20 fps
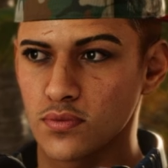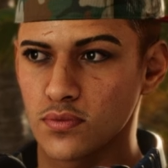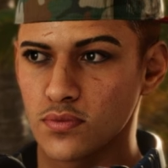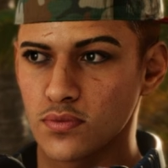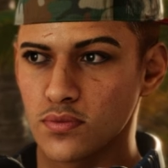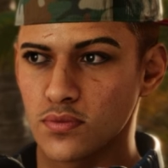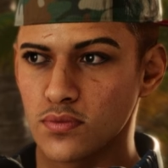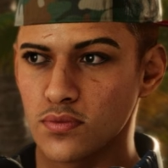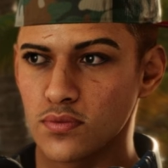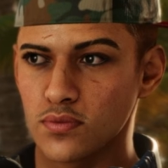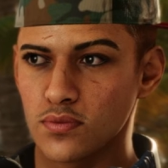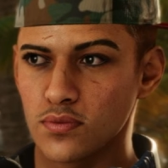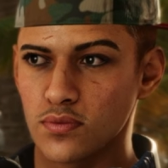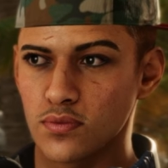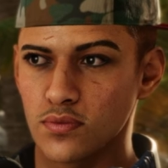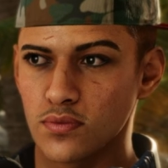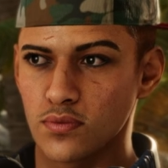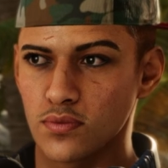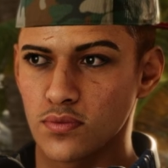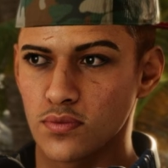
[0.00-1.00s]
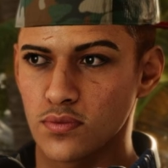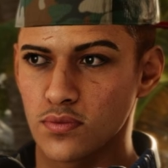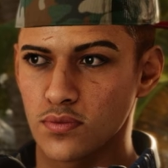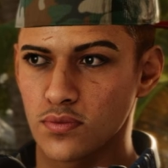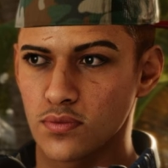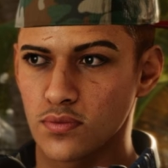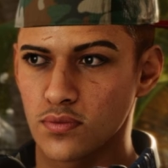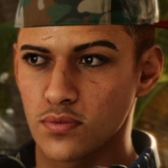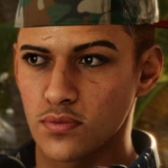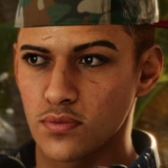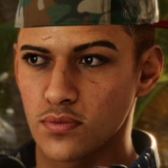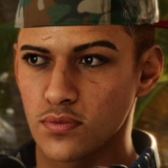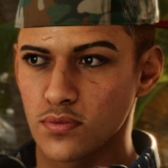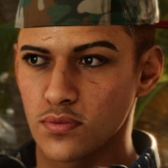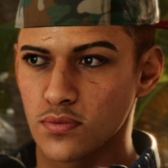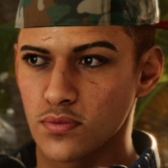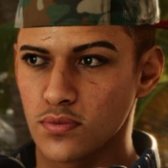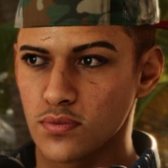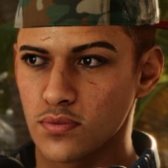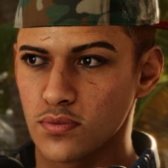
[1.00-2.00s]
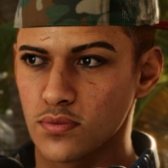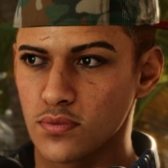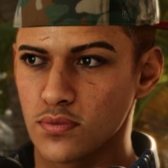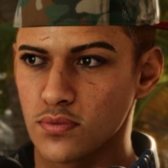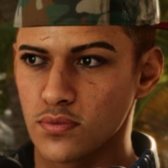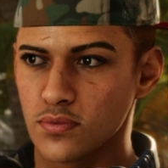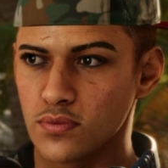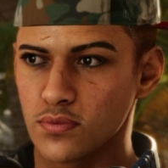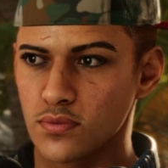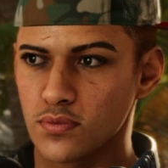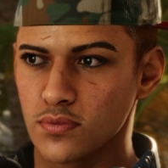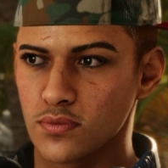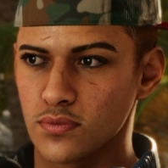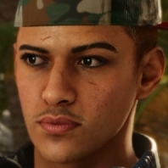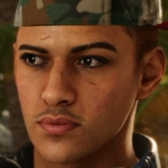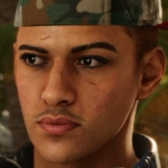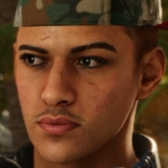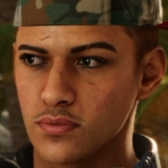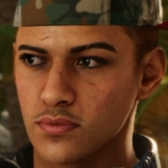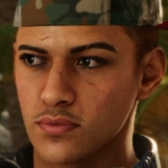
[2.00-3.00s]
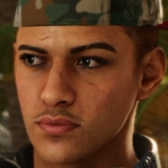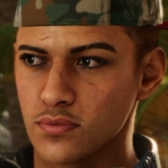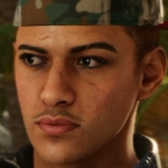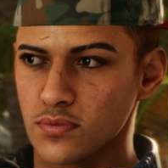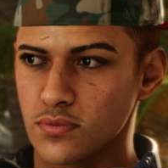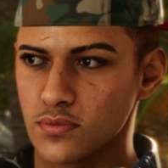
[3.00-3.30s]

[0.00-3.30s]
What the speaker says: [no speech]